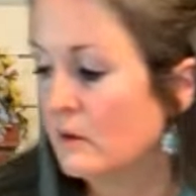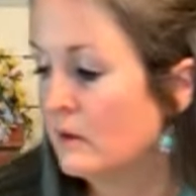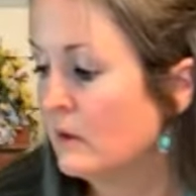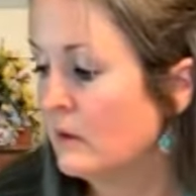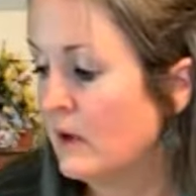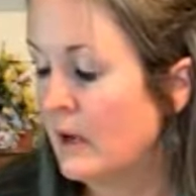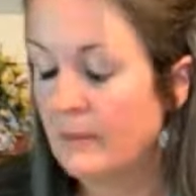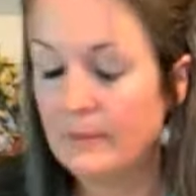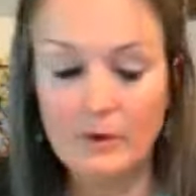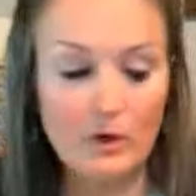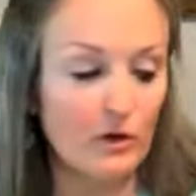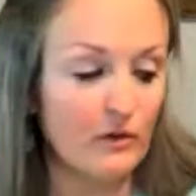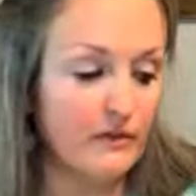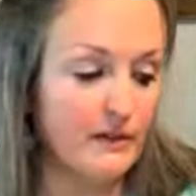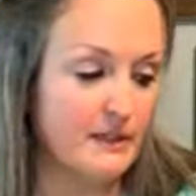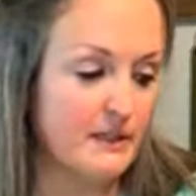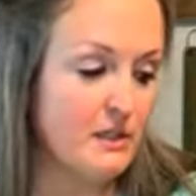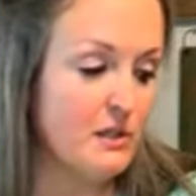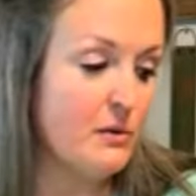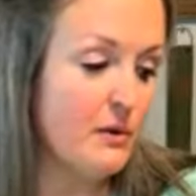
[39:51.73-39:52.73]
I'm
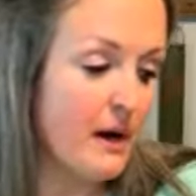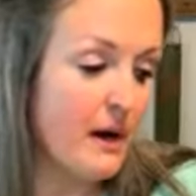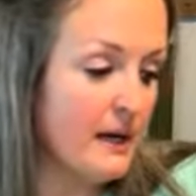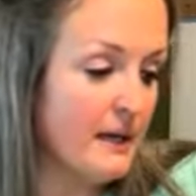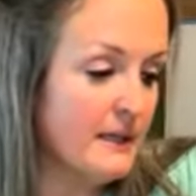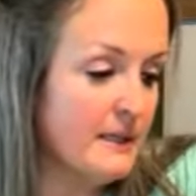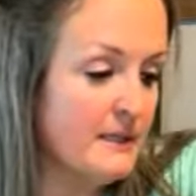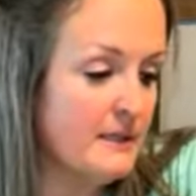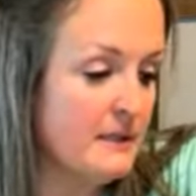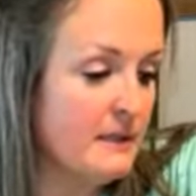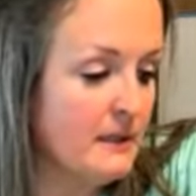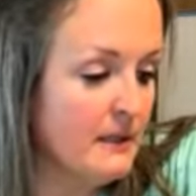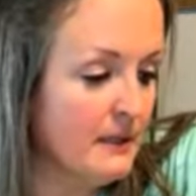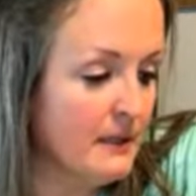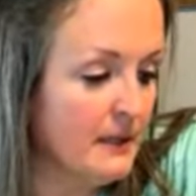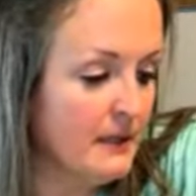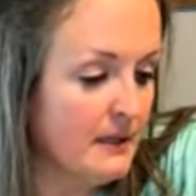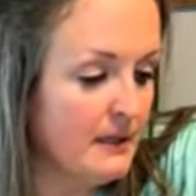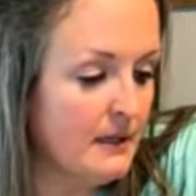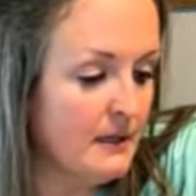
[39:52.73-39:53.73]
nervous, you guys.
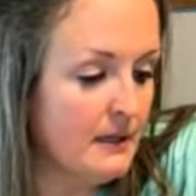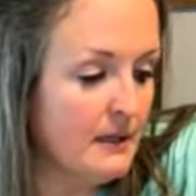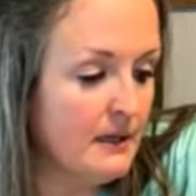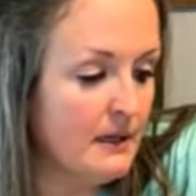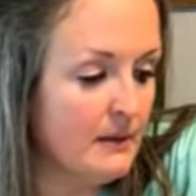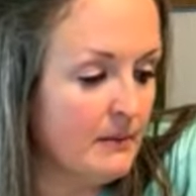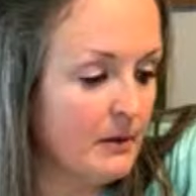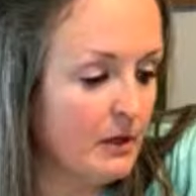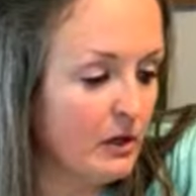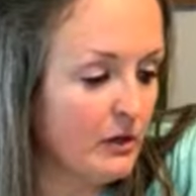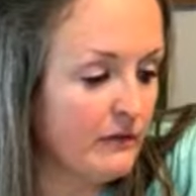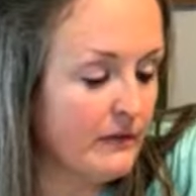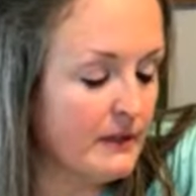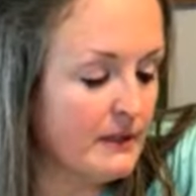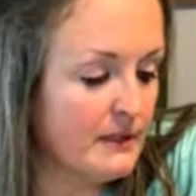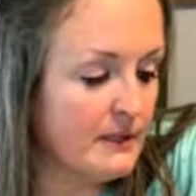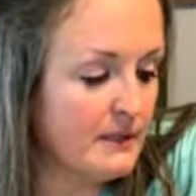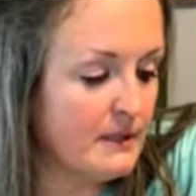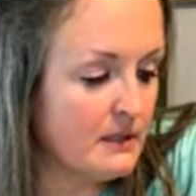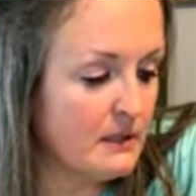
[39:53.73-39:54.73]

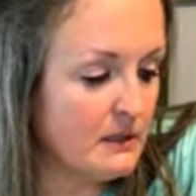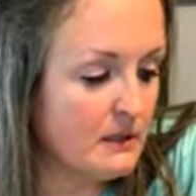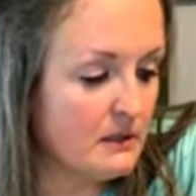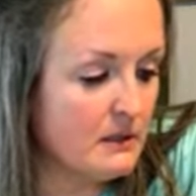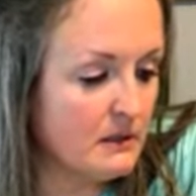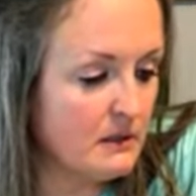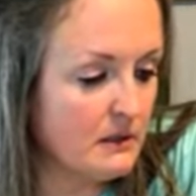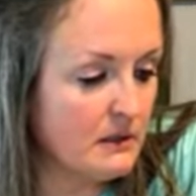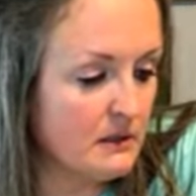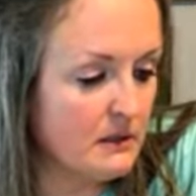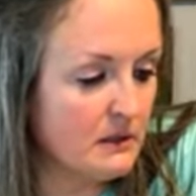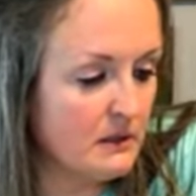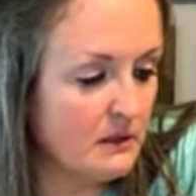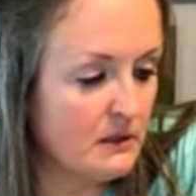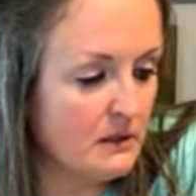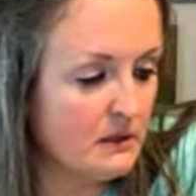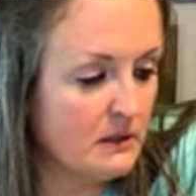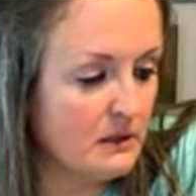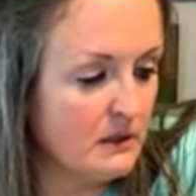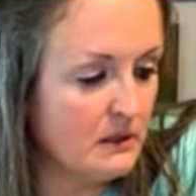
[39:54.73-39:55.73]
Nervous.
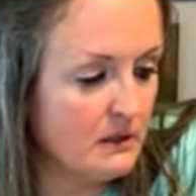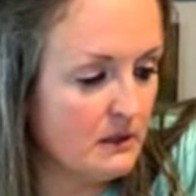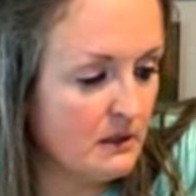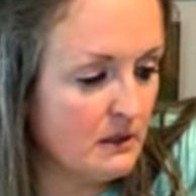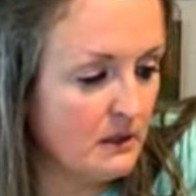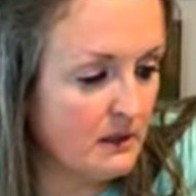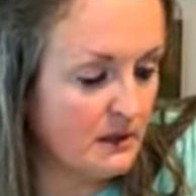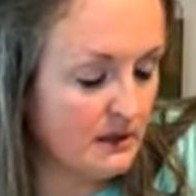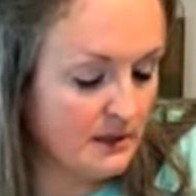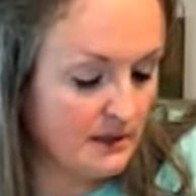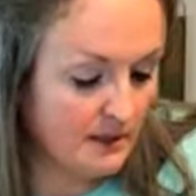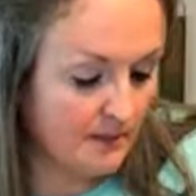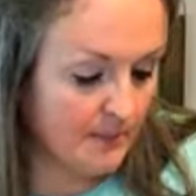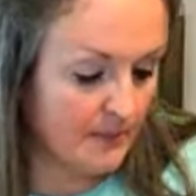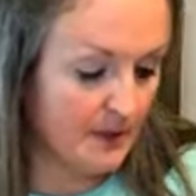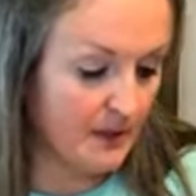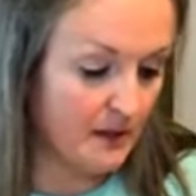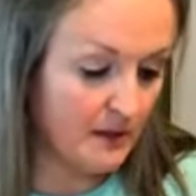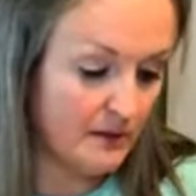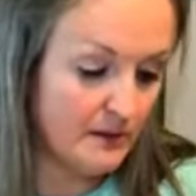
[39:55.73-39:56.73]

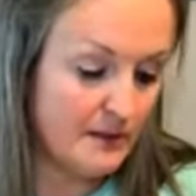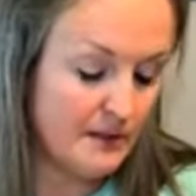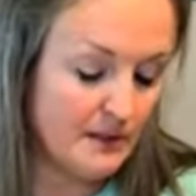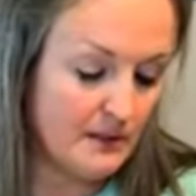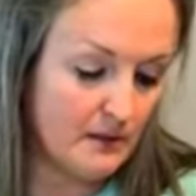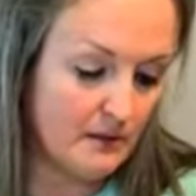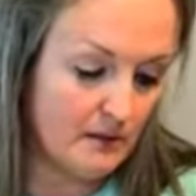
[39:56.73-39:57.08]
Something else.